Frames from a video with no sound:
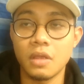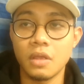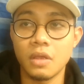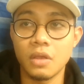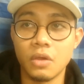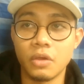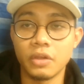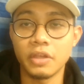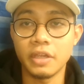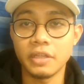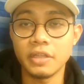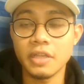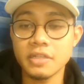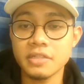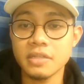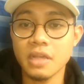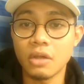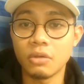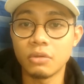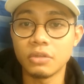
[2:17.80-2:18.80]
Okay,
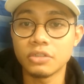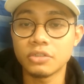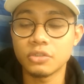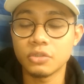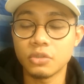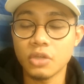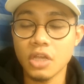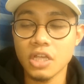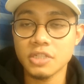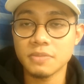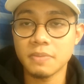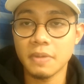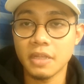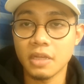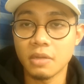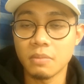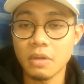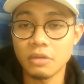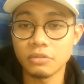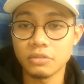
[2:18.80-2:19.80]
next I want to explain
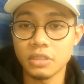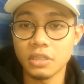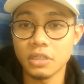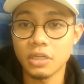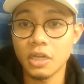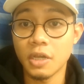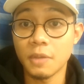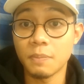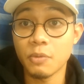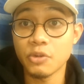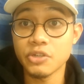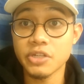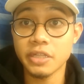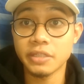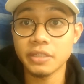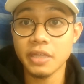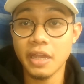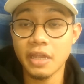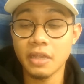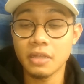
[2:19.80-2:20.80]
about the
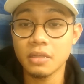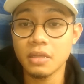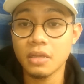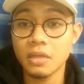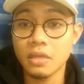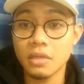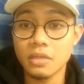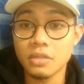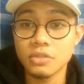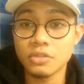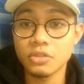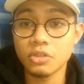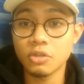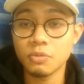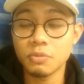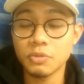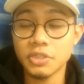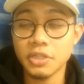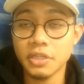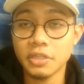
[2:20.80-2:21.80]
projectile.
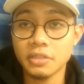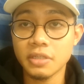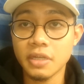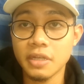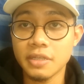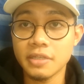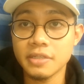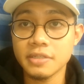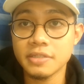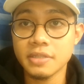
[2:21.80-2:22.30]
So projectile is